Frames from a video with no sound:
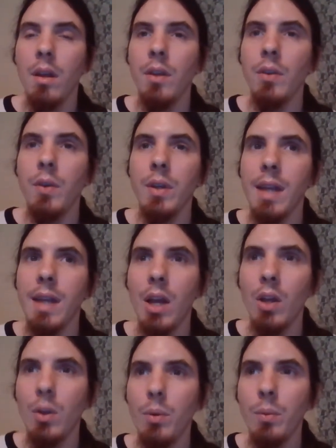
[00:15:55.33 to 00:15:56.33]
You couldn't
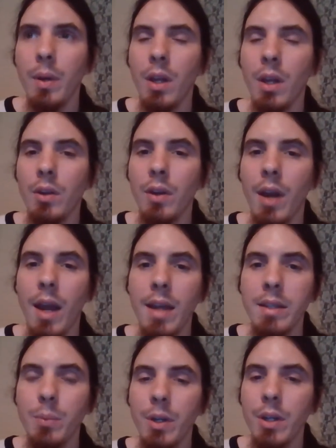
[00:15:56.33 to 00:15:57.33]
tell what color her
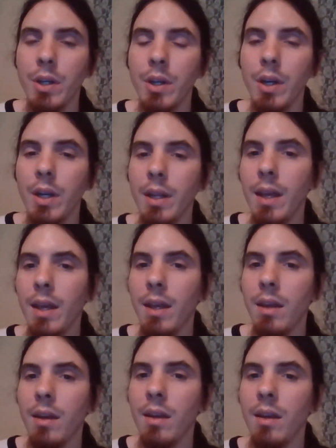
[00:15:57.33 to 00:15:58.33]
eyes were or
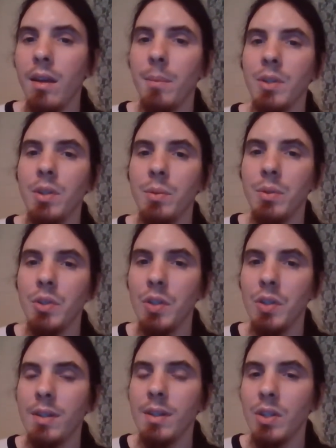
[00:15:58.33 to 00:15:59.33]
anything. I mean, she was
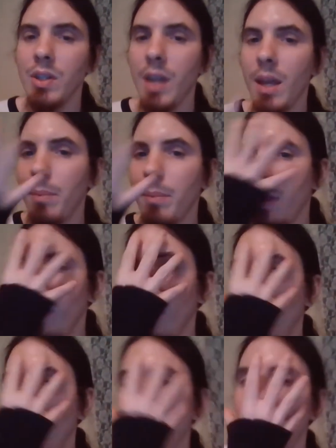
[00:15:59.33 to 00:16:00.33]
just the shape
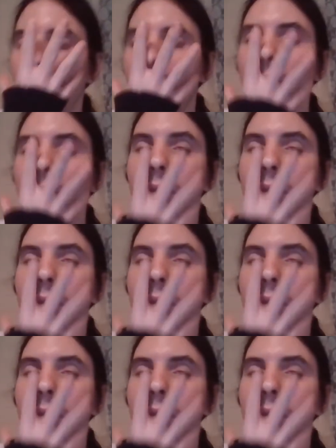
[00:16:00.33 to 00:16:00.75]
no